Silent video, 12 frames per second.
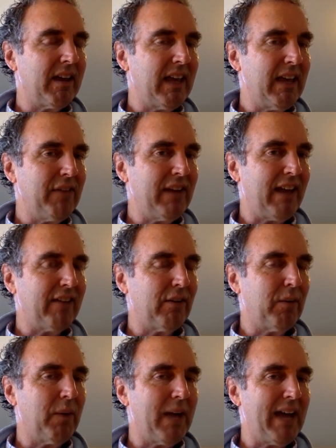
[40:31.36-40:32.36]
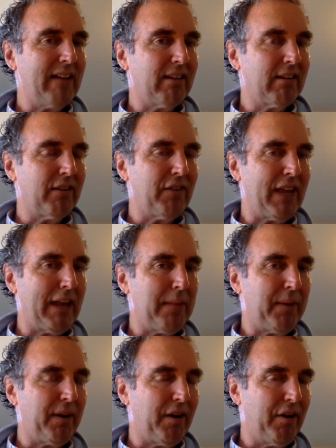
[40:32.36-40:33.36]
even as a way to
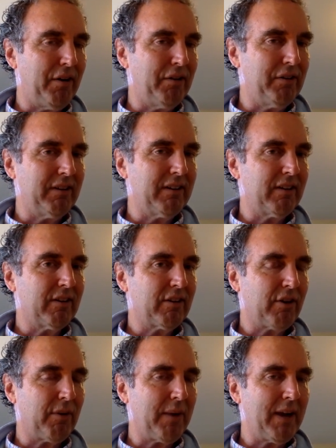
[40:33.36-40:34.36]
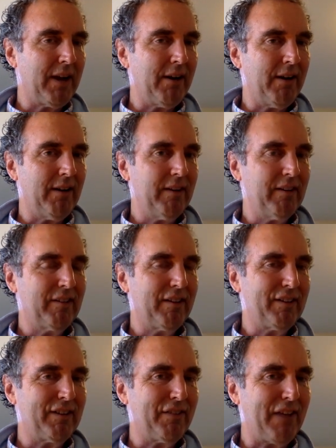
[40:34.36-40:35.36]
develop her own career,
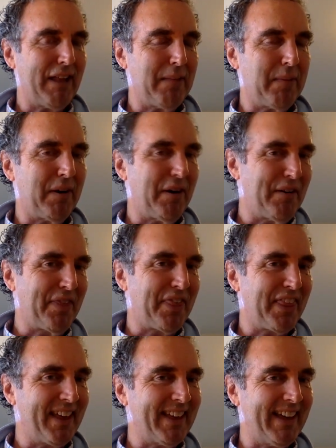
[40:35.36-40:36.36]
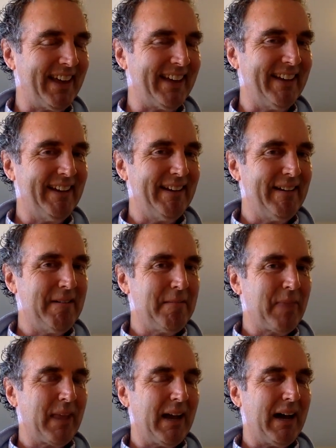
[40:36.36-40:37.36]
to develop her own thinking,
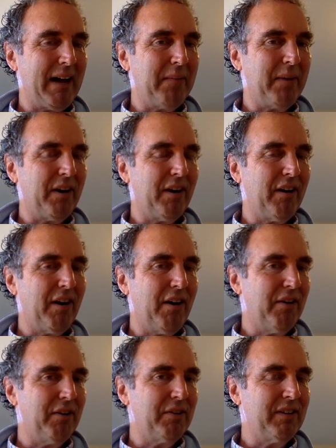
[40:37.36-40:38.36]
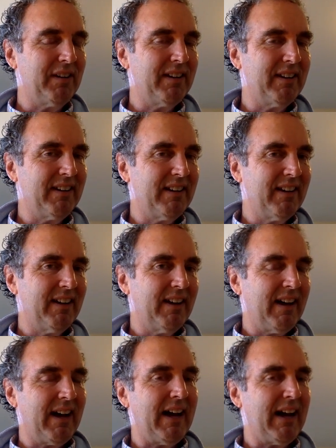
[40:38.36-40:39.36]
um, her own
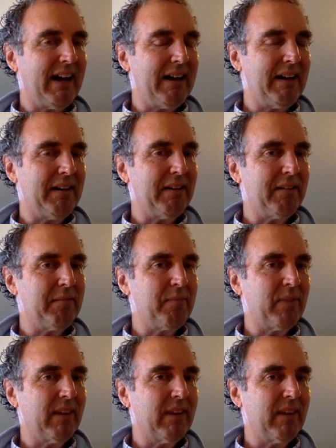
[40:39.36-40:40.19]
uh,